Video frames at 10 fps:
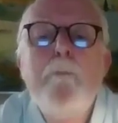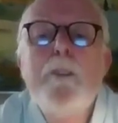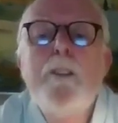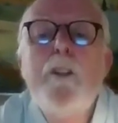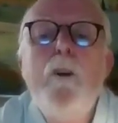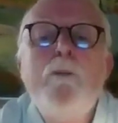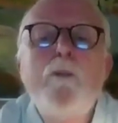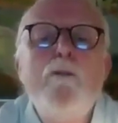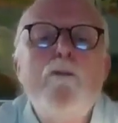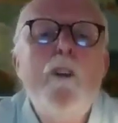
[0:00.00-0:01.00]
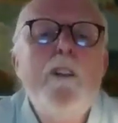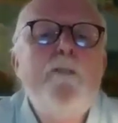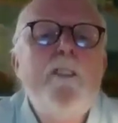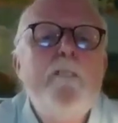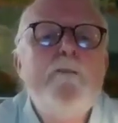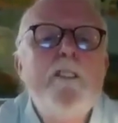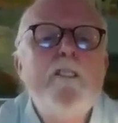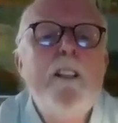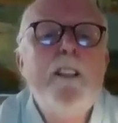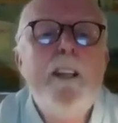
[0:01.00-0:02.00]
but the Humes were royal
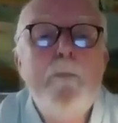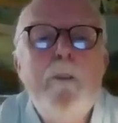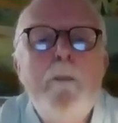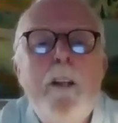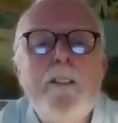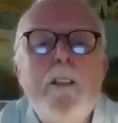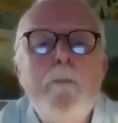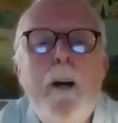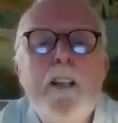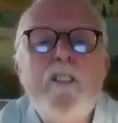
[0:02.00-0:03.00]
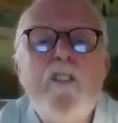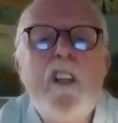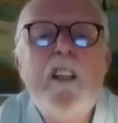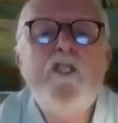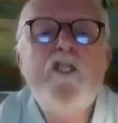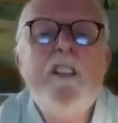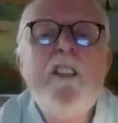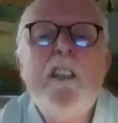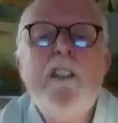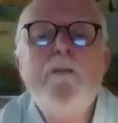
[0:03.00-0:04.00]
favourites and had implemented the pacification in
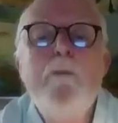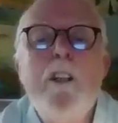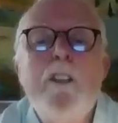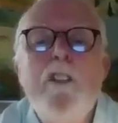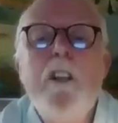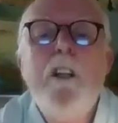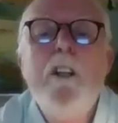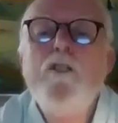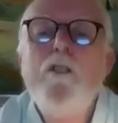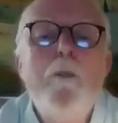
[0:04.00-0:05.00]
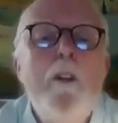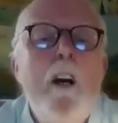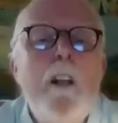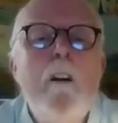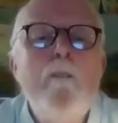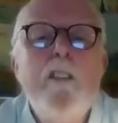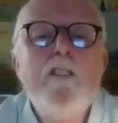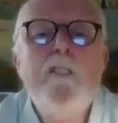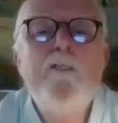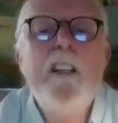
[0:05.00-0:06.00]
the East March, so were not
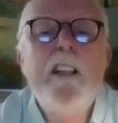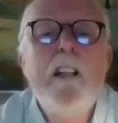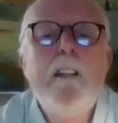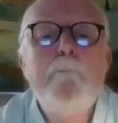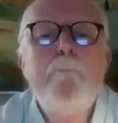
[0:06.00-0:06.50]
obviously friendly.